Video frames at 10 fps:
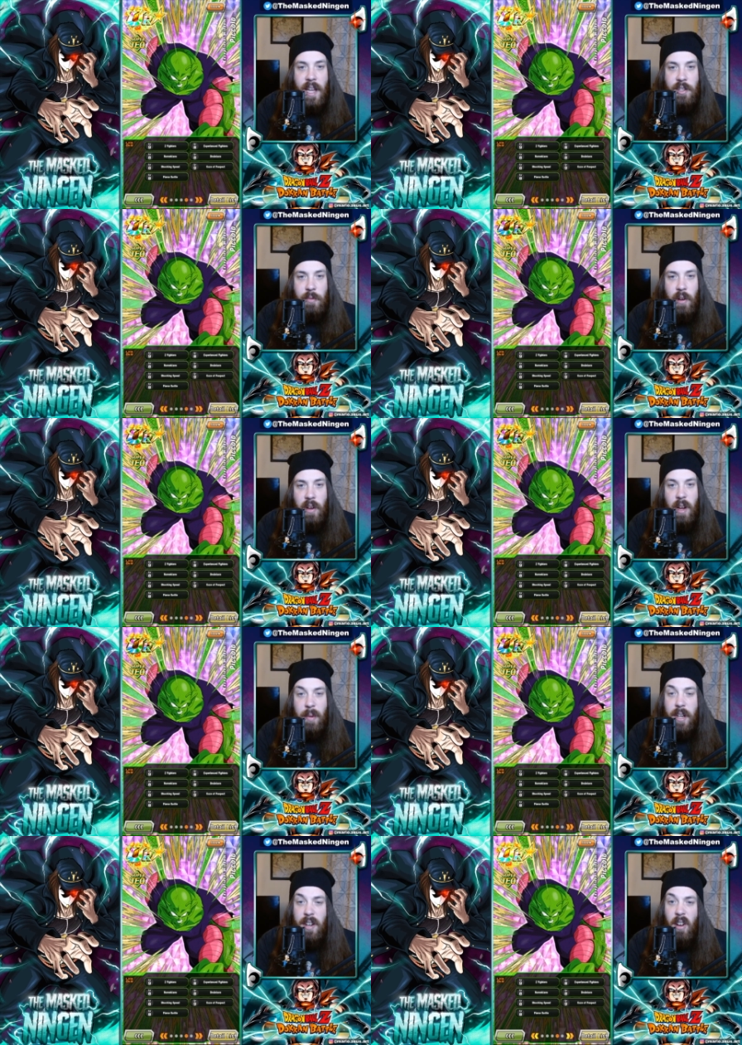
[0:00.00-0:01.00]
Actually, we've got a
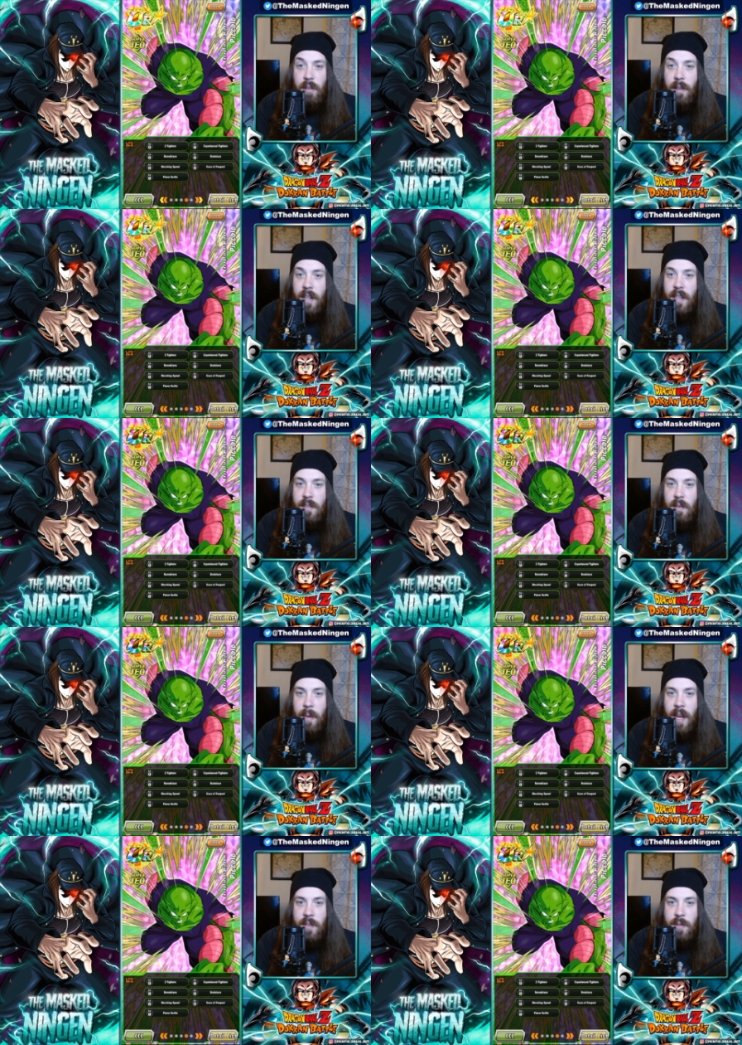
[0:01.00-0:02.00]
couple at 9 already, that's not
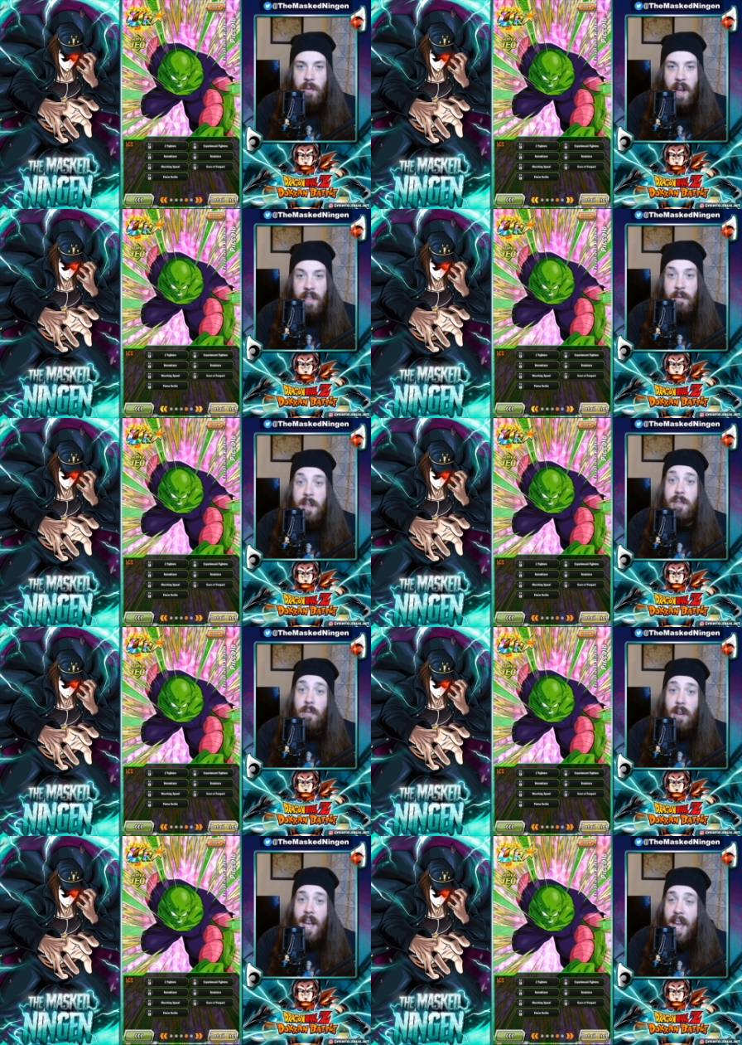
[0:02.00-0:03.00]
bad at all. And the rest are
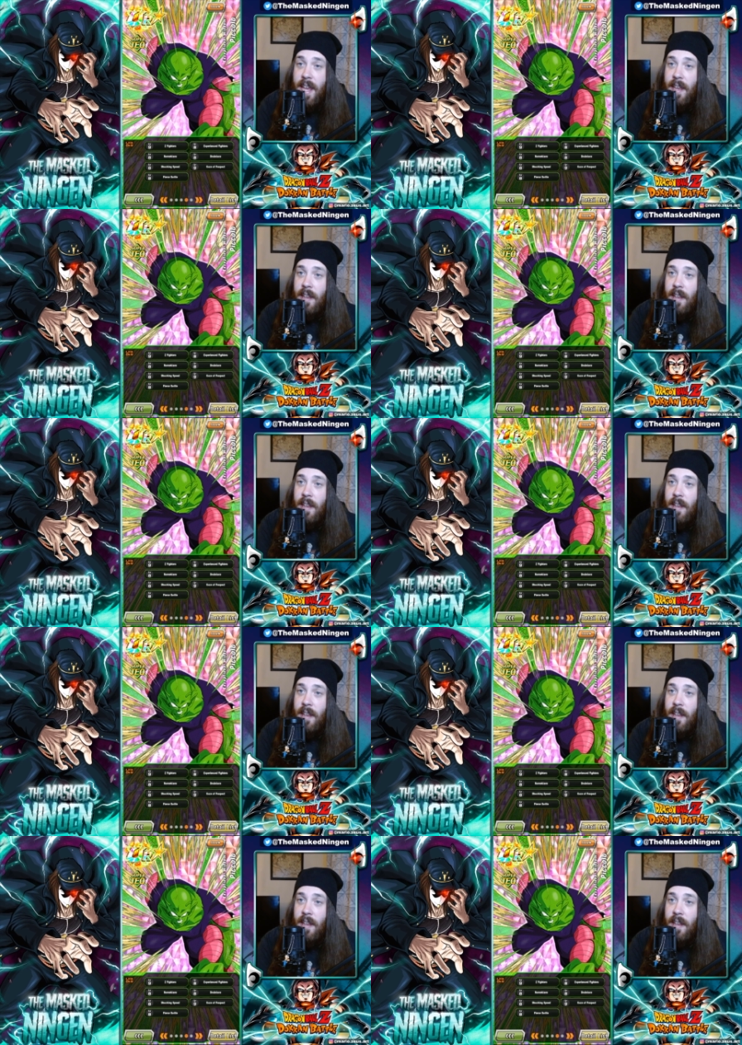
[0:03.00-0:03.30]
all at 8.